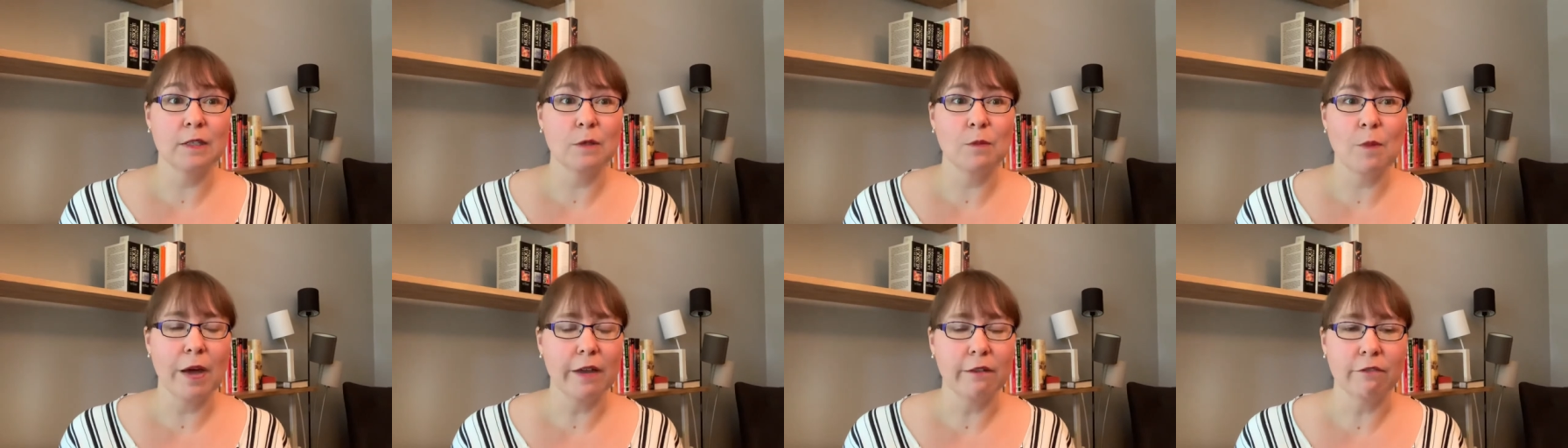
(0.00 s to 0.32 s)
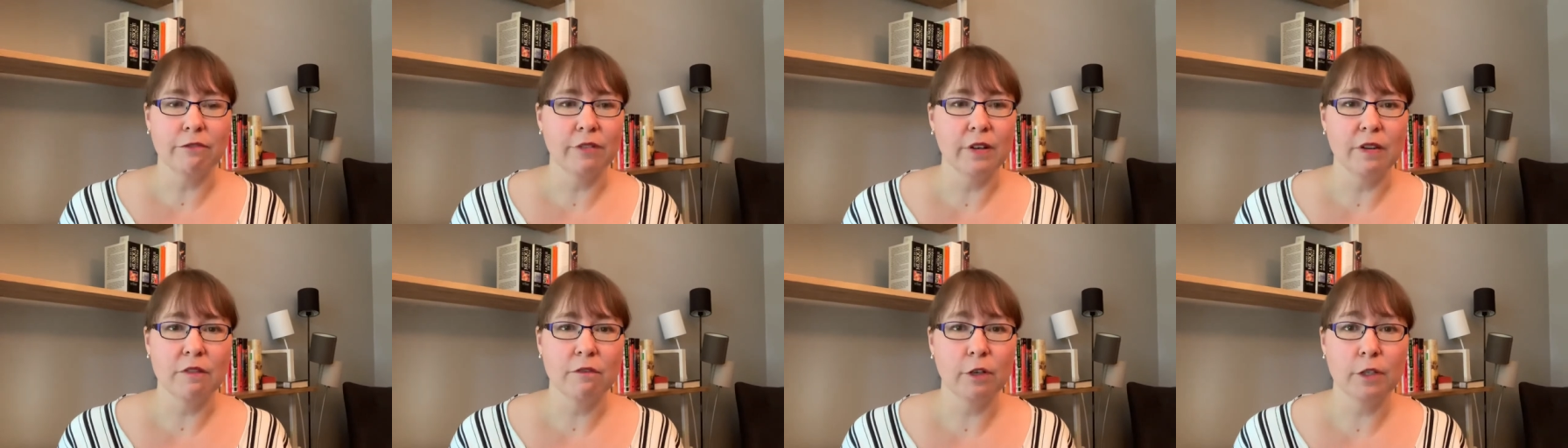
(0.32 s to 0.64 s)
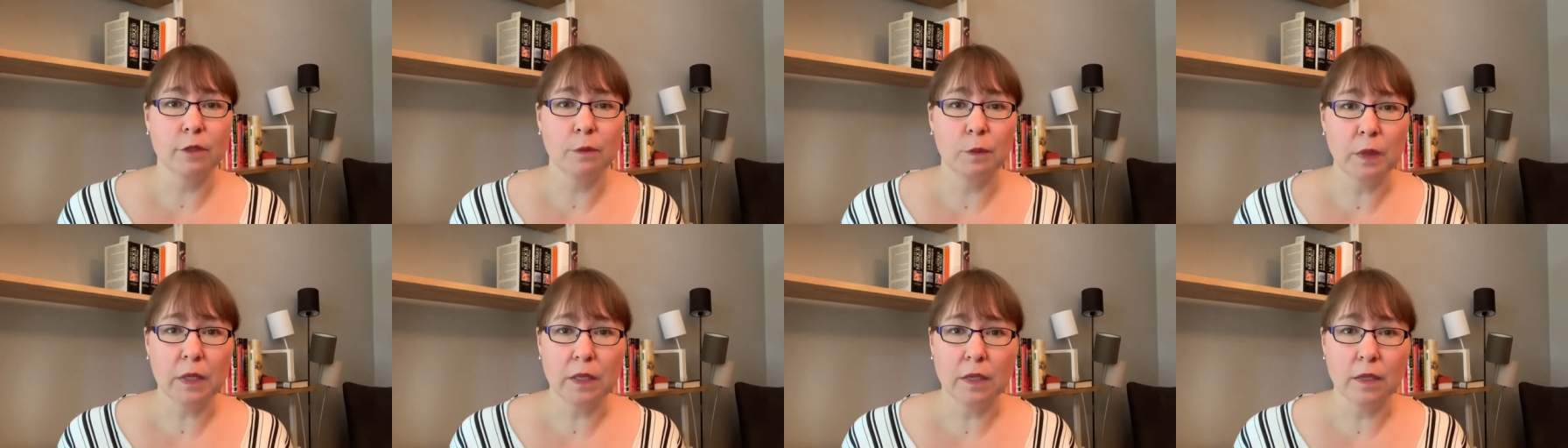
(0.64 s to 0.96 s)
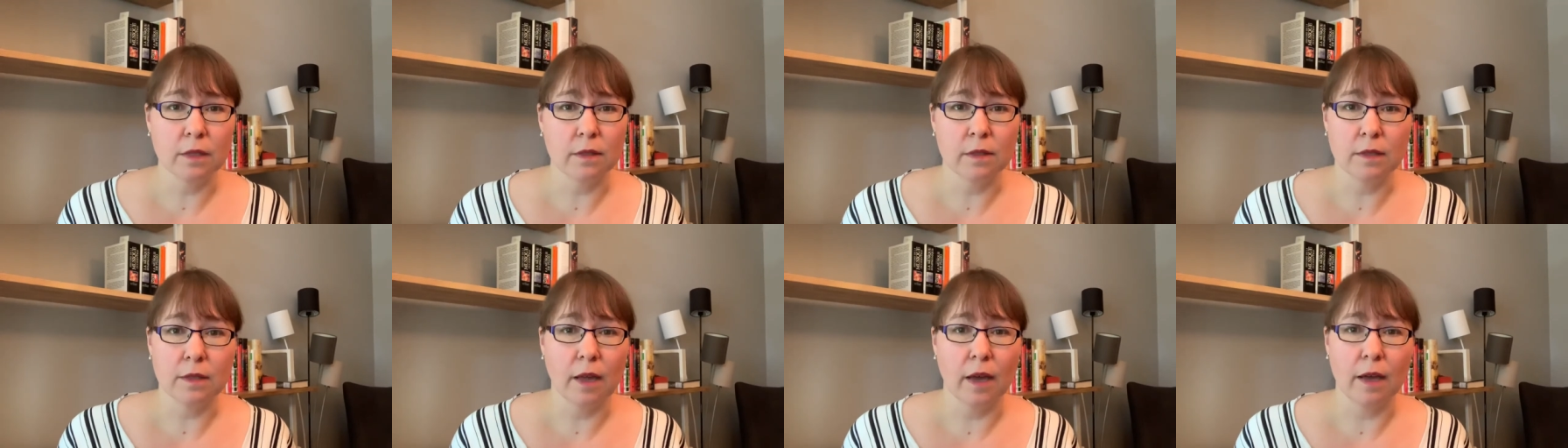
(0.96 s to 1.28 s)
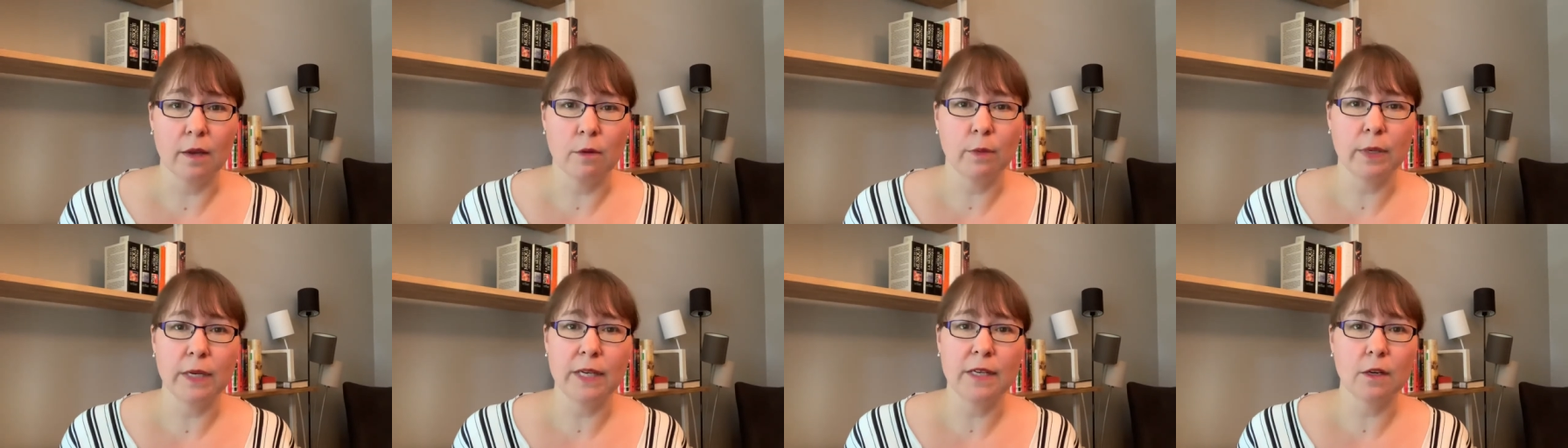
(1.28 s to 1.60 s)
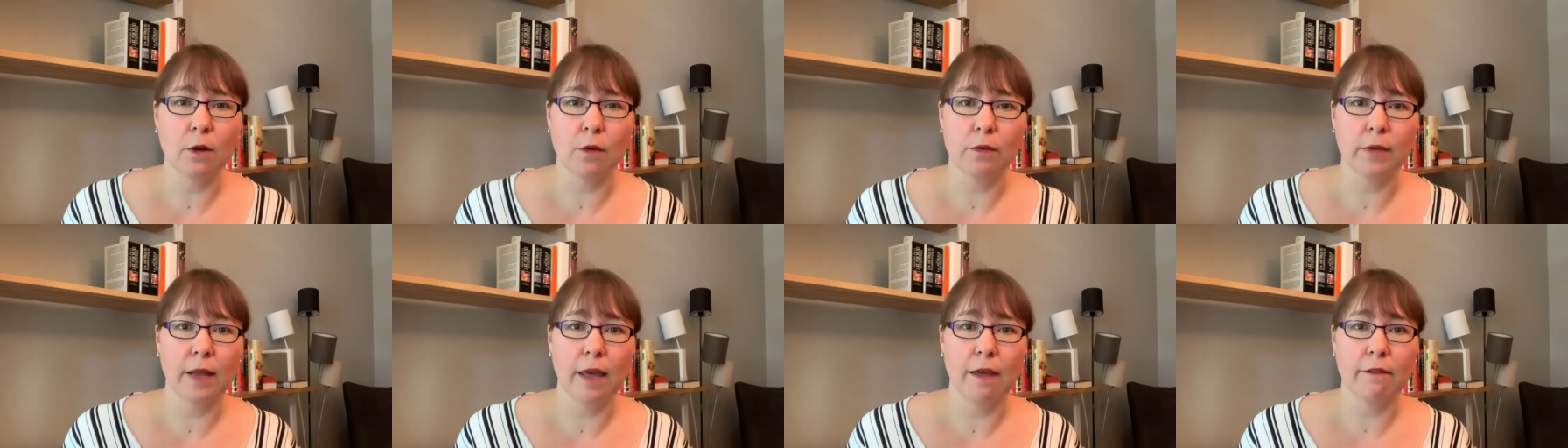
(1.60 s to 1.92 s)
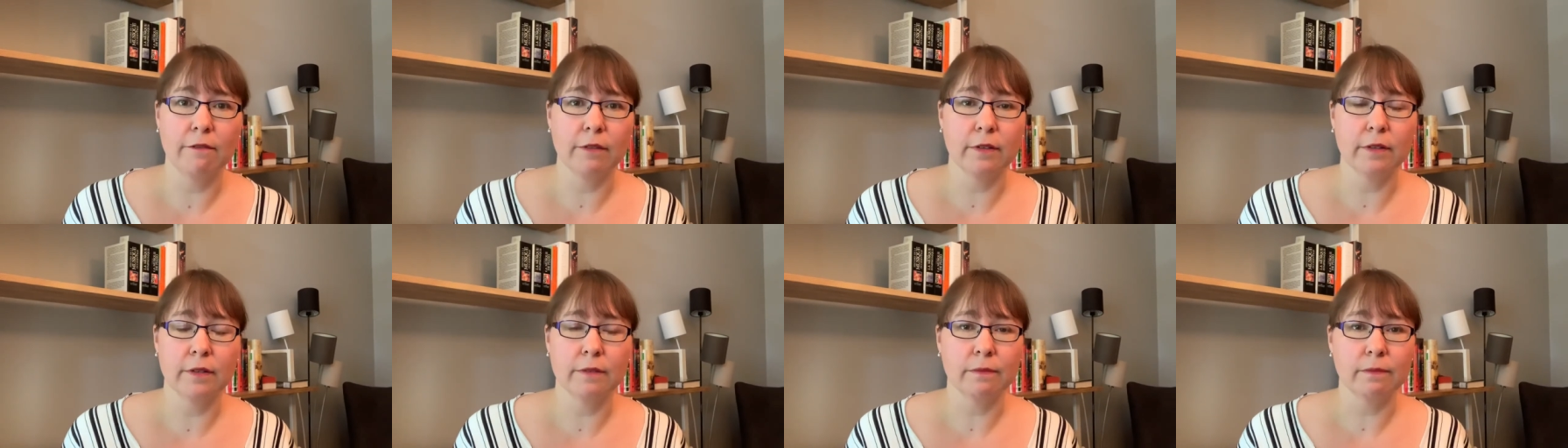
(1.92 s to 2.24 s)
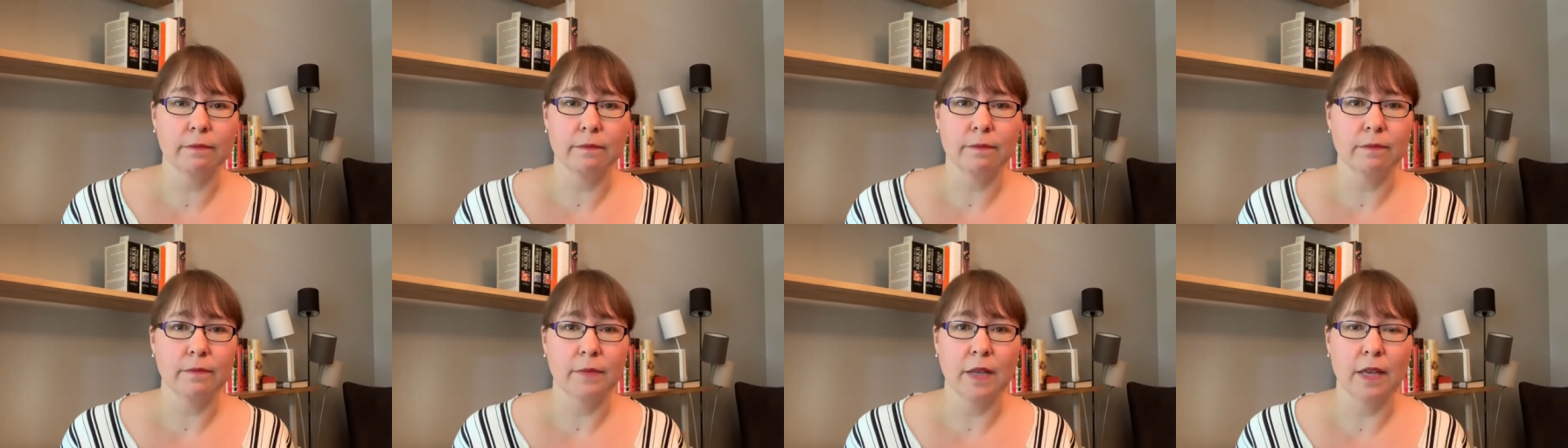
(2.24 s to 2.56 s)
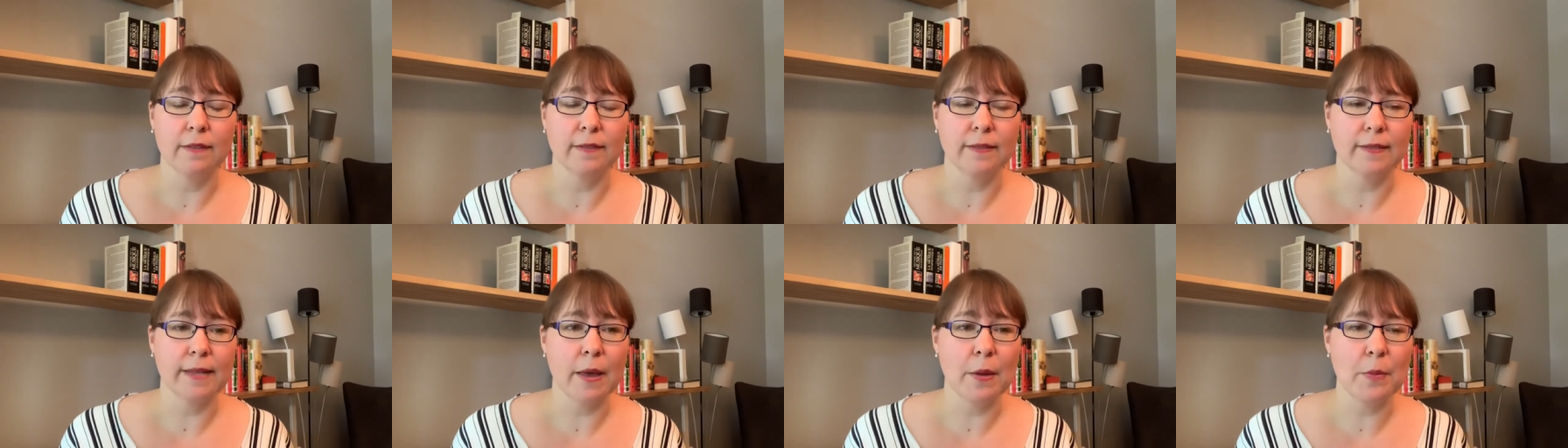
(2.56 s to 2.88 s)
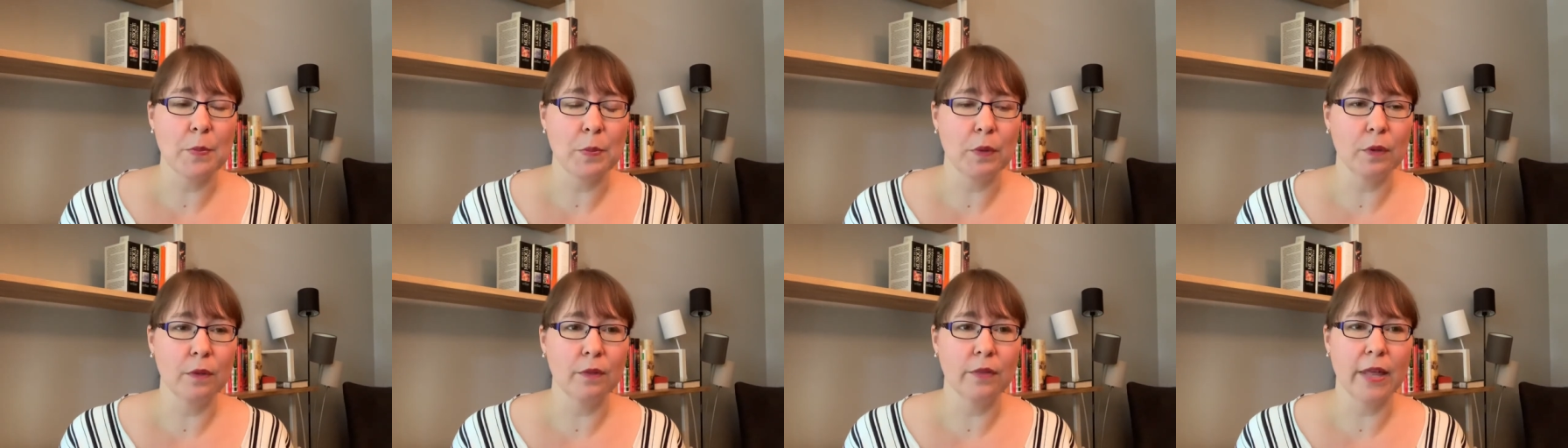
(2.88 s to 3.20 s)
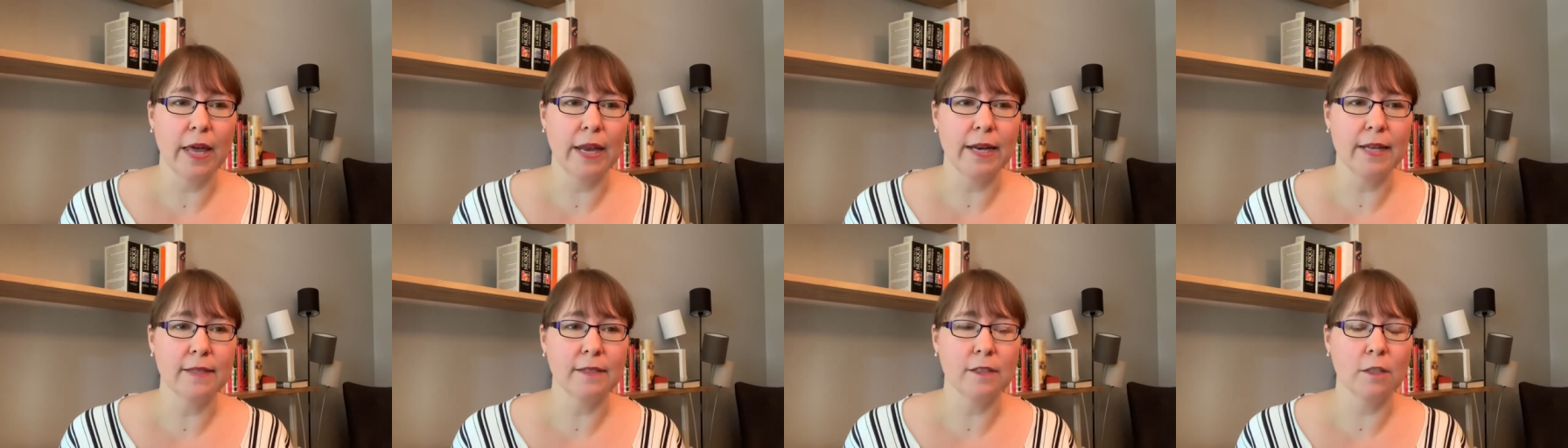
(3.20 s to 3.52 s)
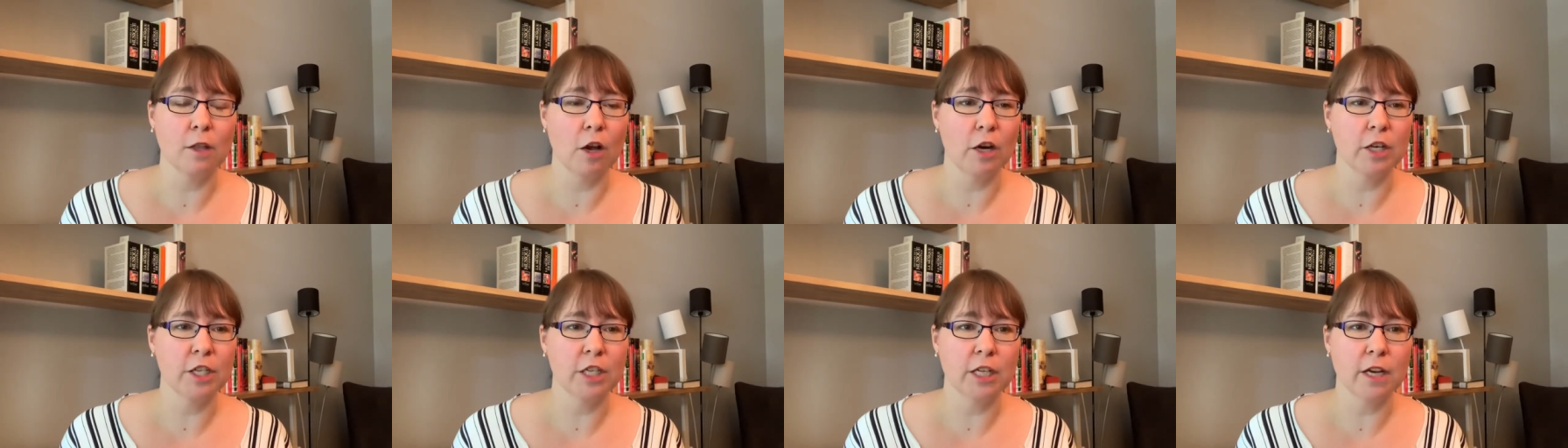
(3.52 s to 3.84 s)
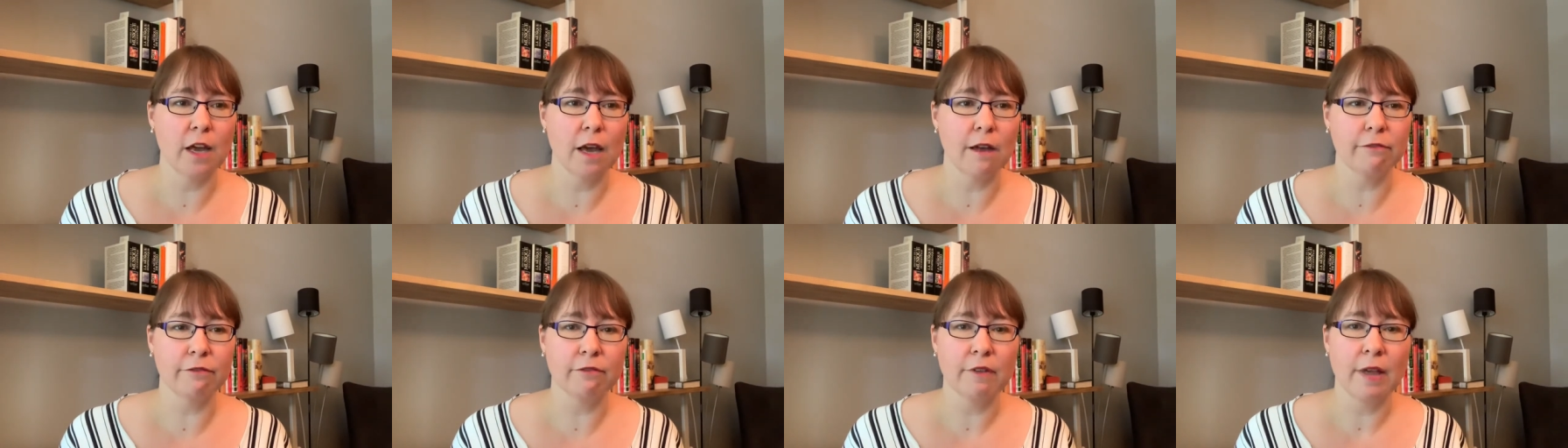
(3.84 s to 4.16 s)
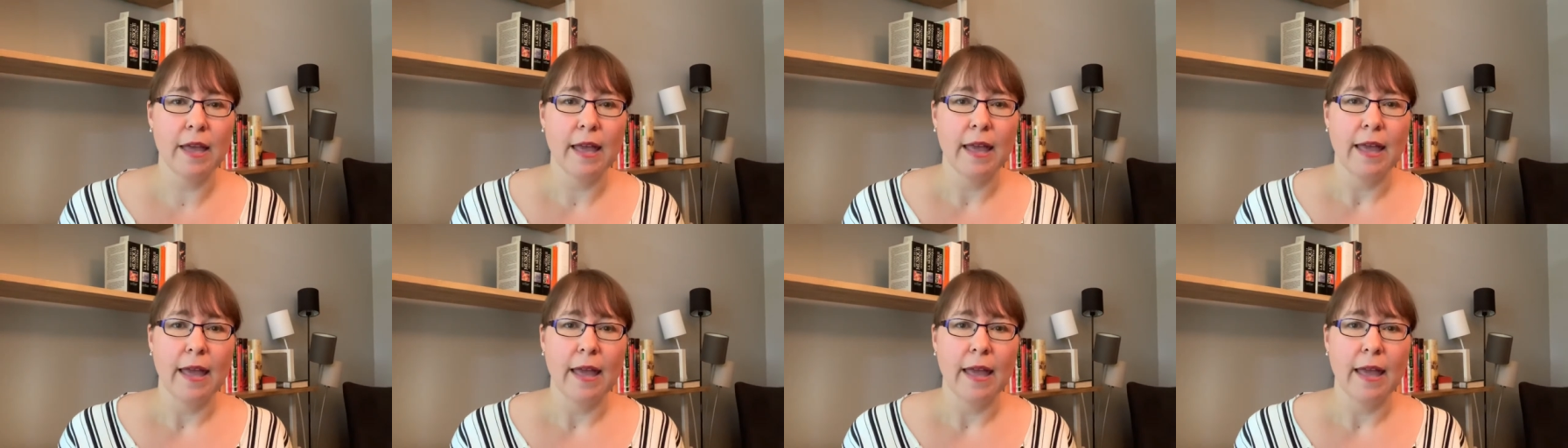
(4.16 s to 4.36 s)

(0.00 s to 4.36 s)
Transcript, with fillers: is my favorite because I really don't have a, a sample that is large enough.